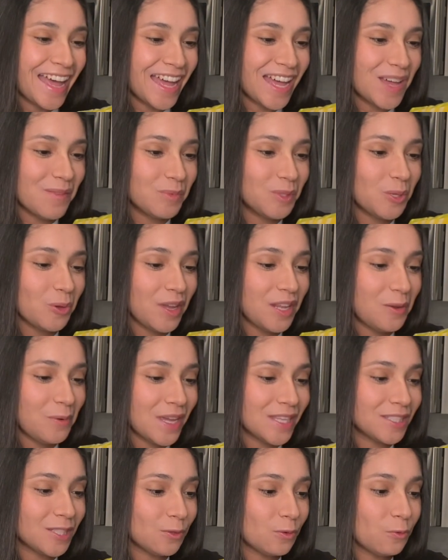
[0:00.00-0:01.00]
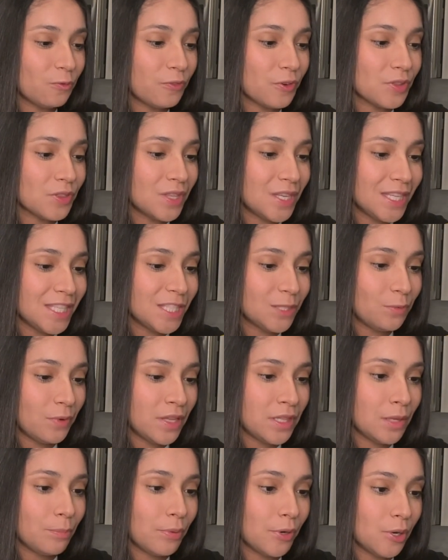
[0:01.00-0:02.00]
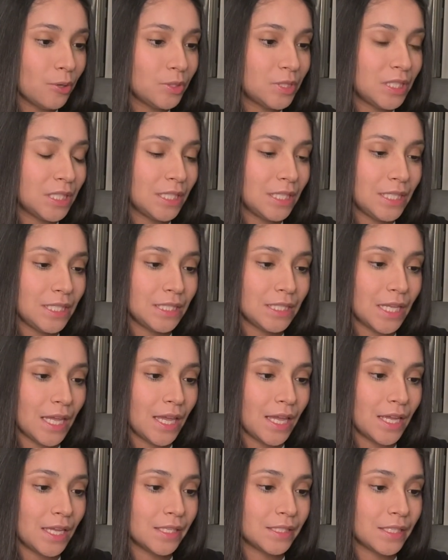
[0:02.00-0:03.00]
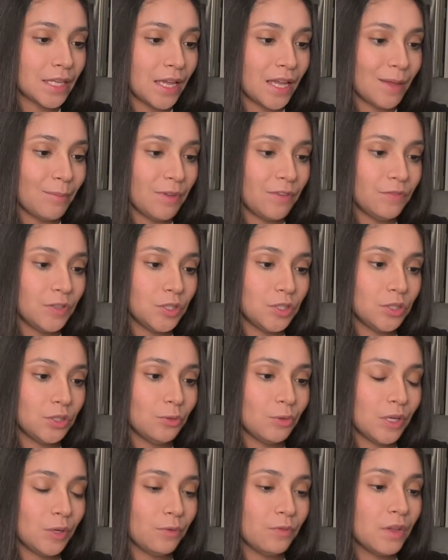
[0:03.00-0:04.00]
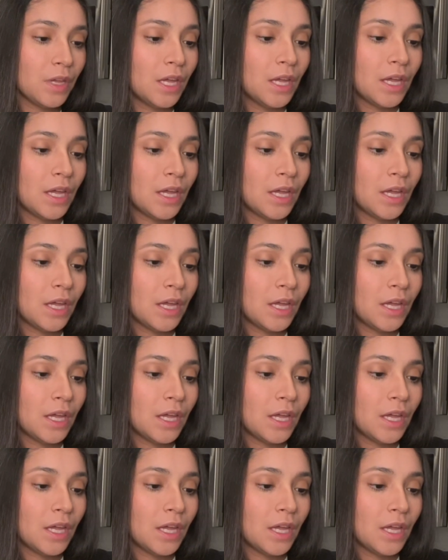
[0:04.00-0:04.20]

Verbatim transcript: um, so anyway, so for this one, the protein, it says, um, if you do it,